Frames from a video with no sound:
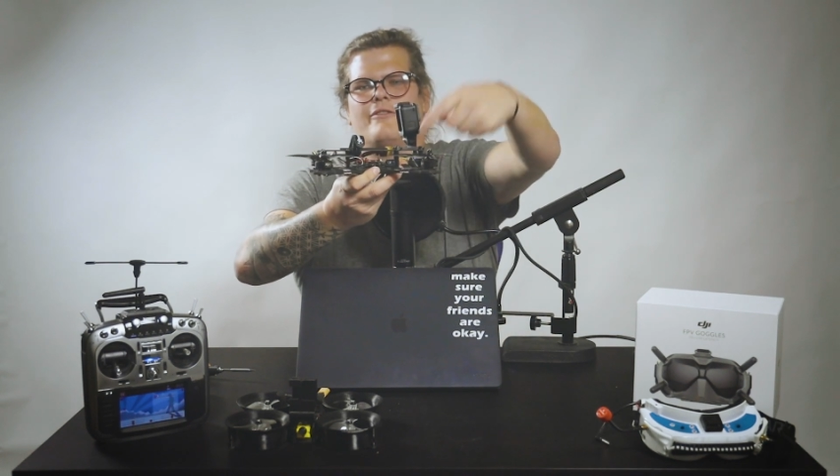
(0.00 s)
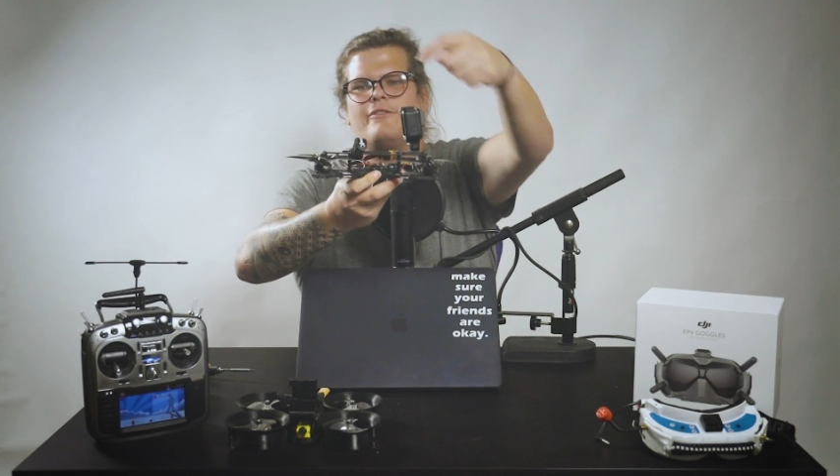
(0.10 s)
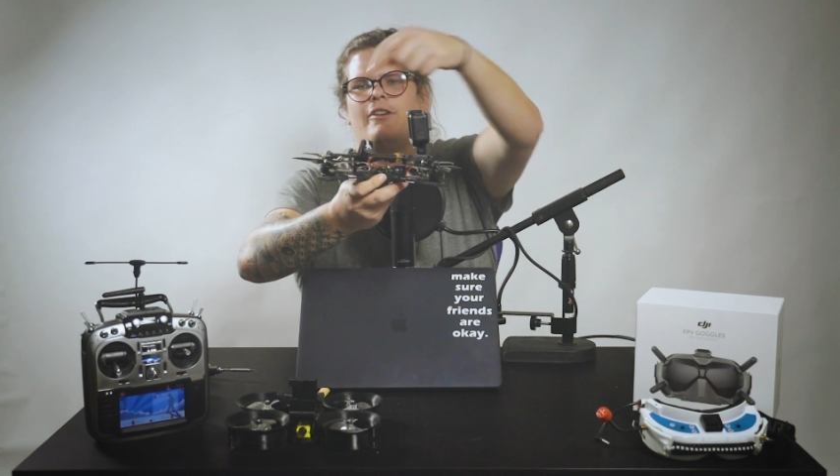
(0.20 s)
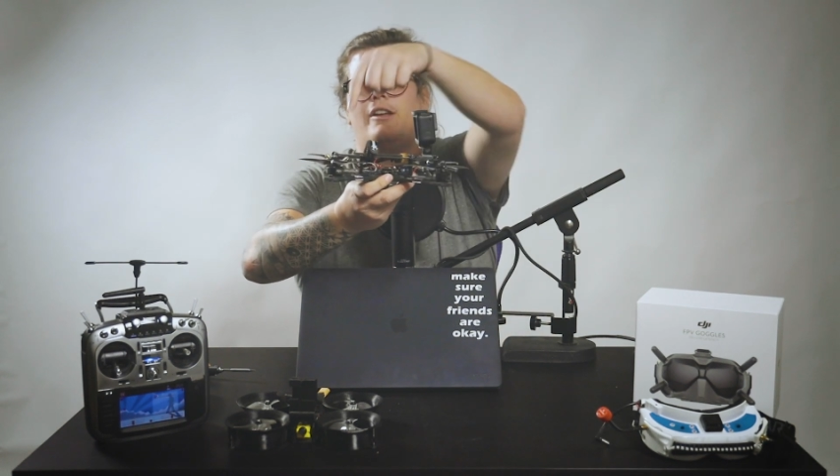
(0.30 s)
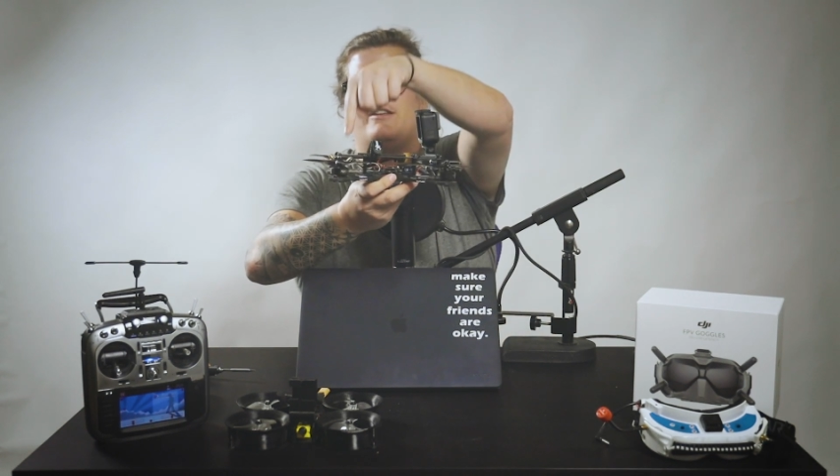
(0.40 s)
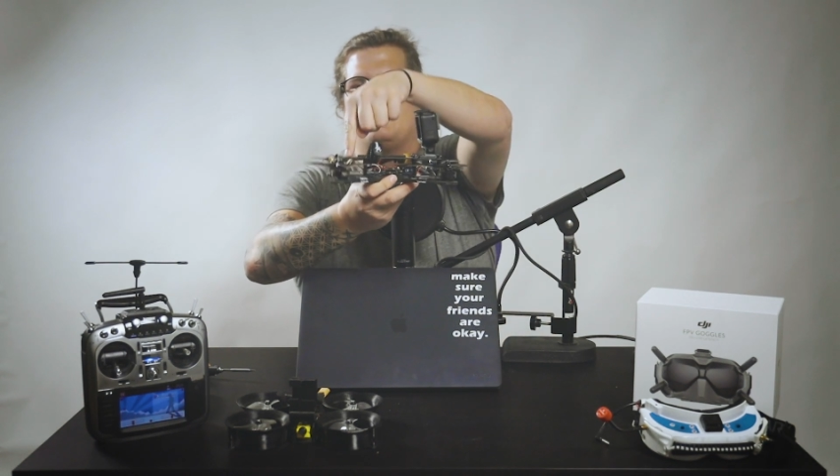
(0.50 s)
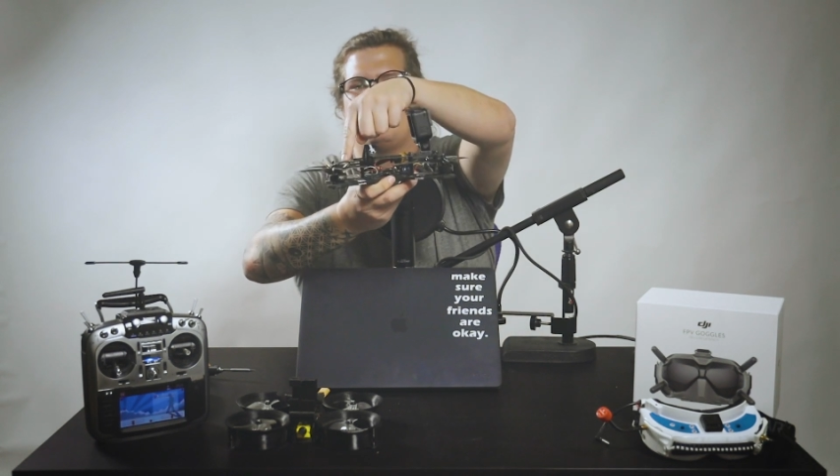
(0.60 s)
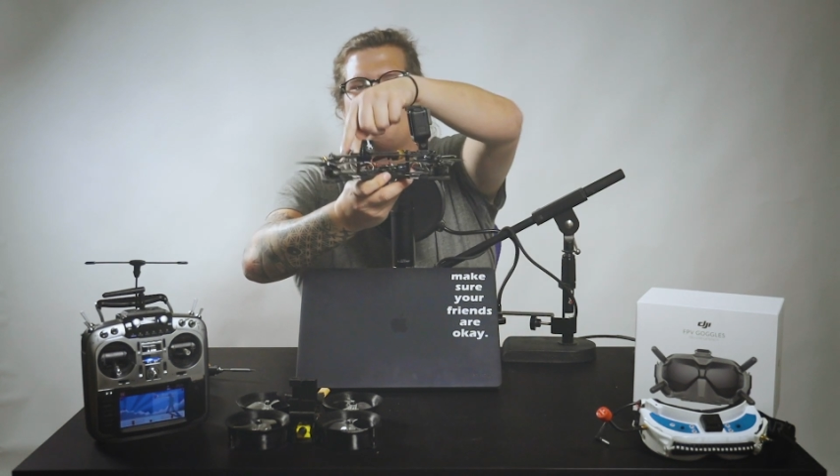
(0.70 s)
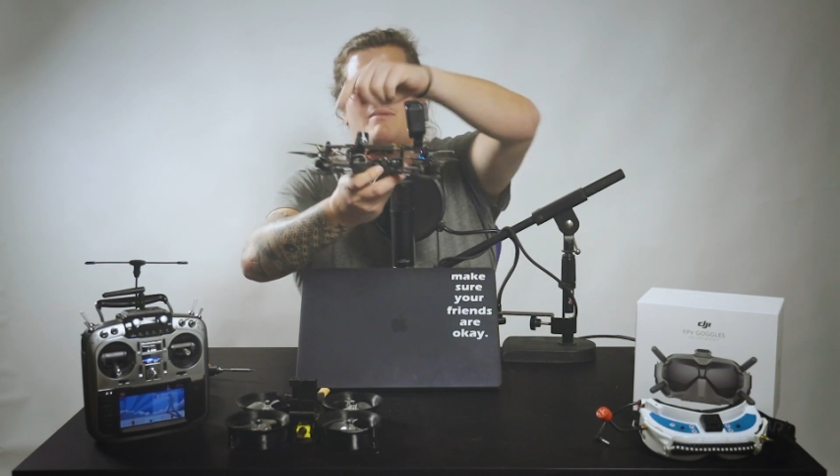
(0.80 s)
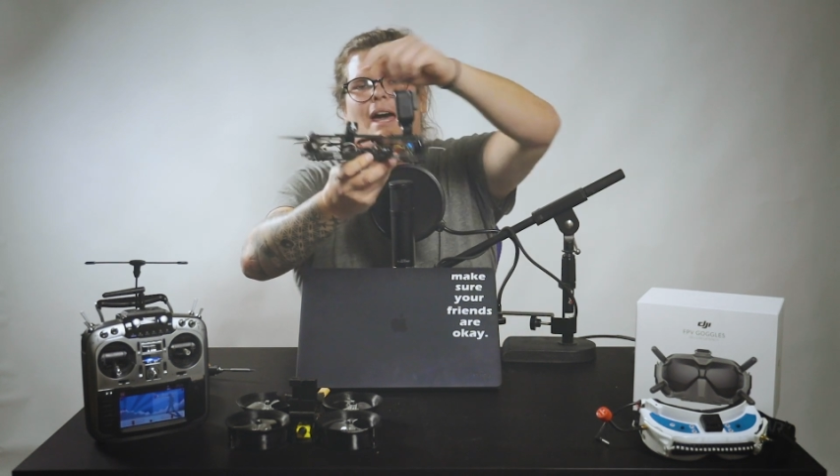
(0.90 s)
the front,
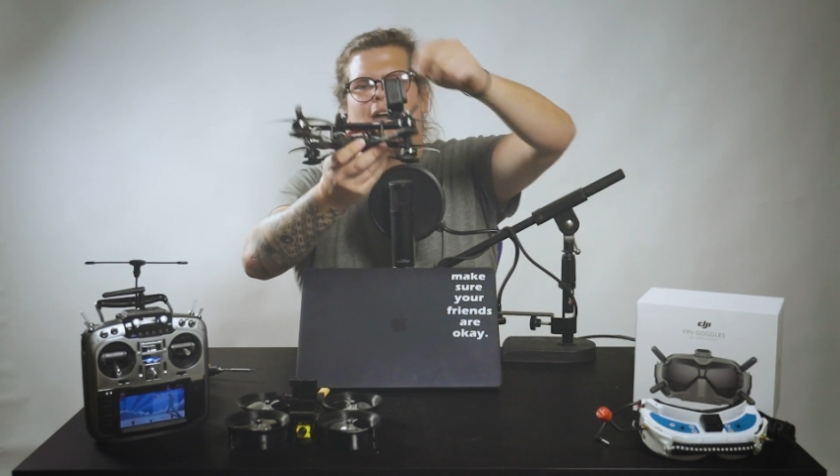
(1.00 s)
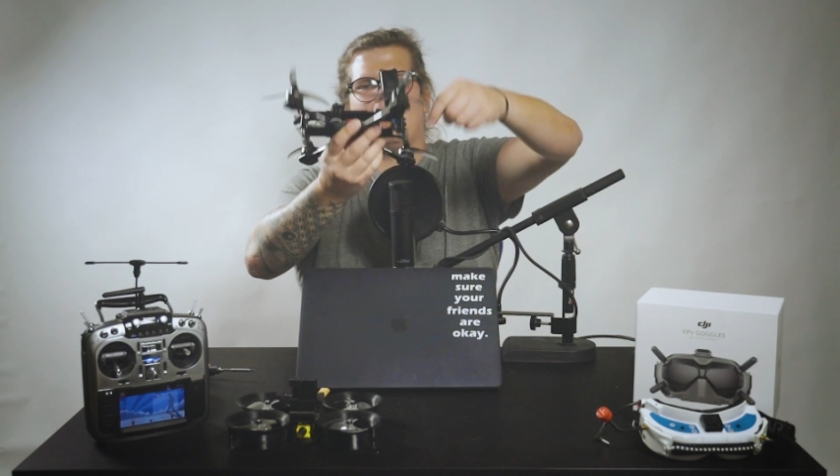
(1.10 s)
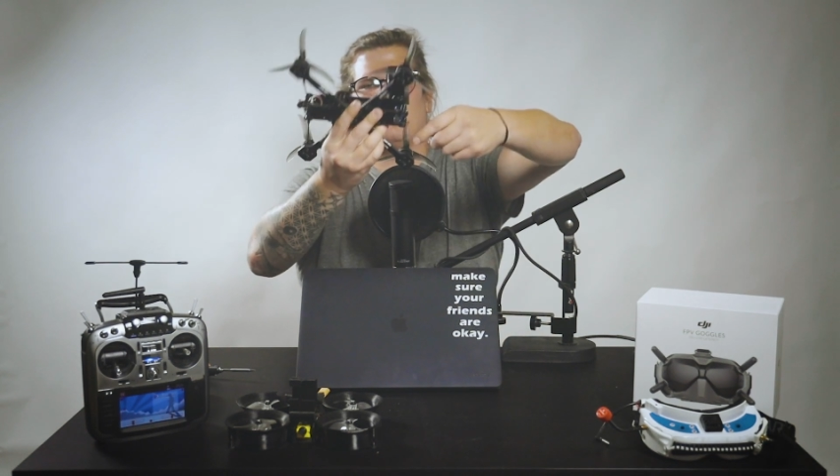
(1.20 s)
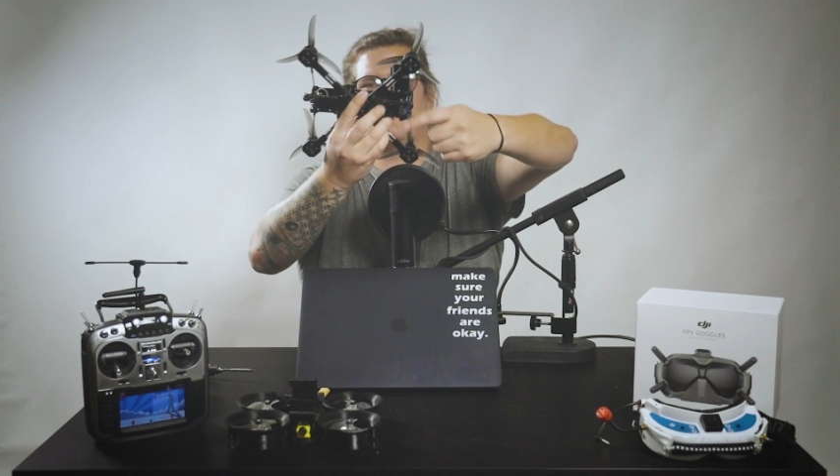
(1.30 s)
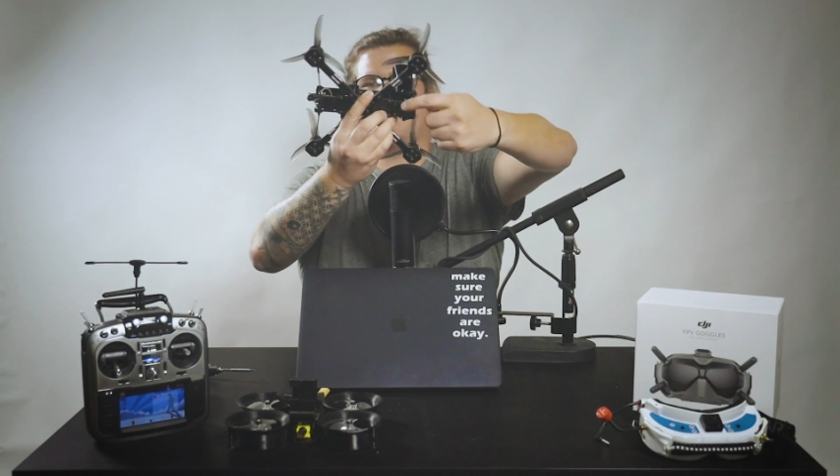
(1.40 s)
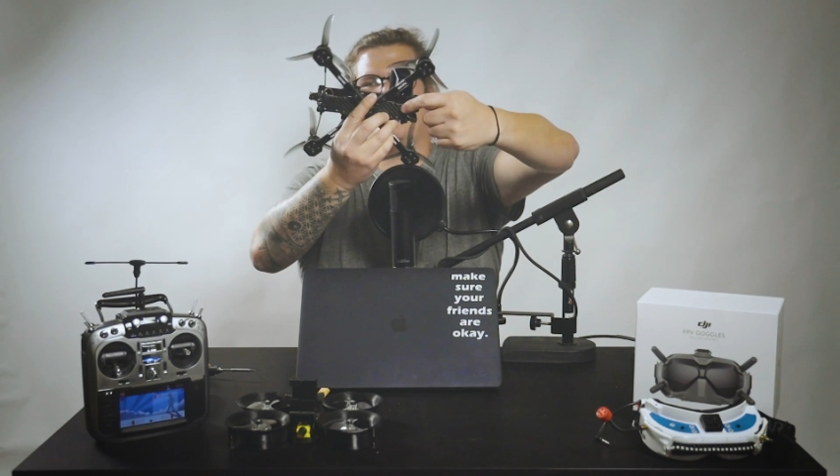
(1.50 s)
the back, the